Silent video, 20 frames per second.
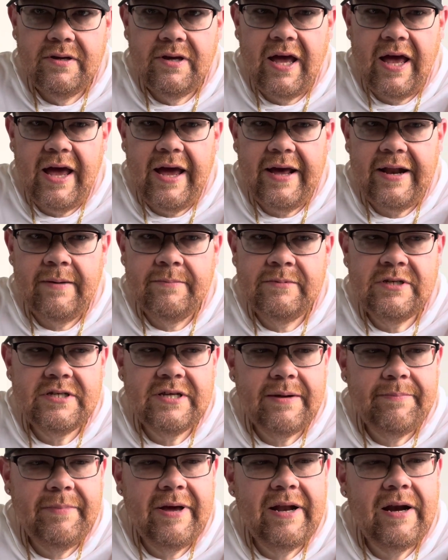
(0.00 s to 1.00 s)
And I'm just
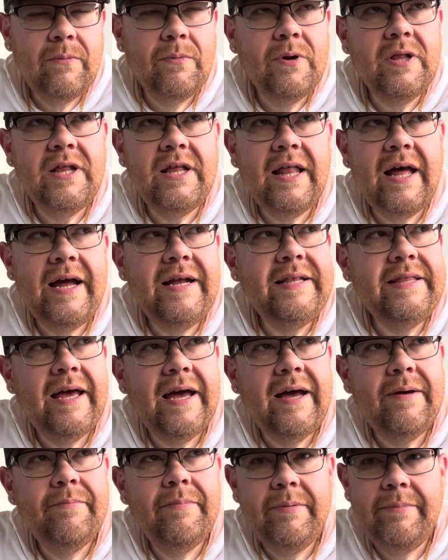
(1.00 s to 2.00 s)
like, man, I really like
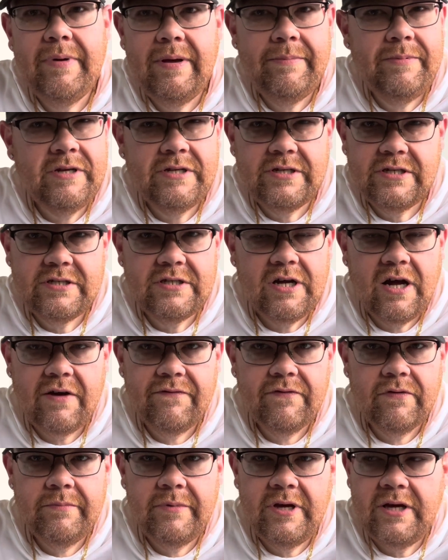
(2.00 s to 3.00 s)
that, but maybe it's just not
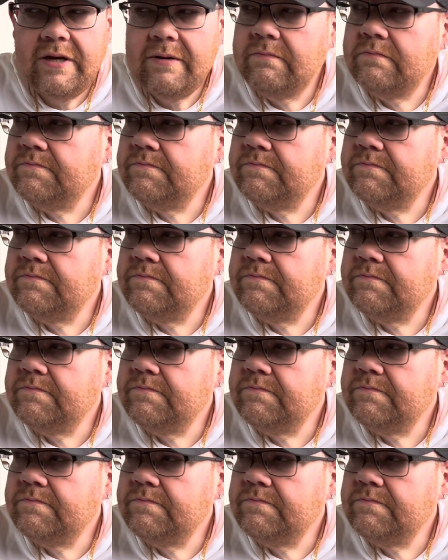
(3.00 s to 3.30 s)
for me.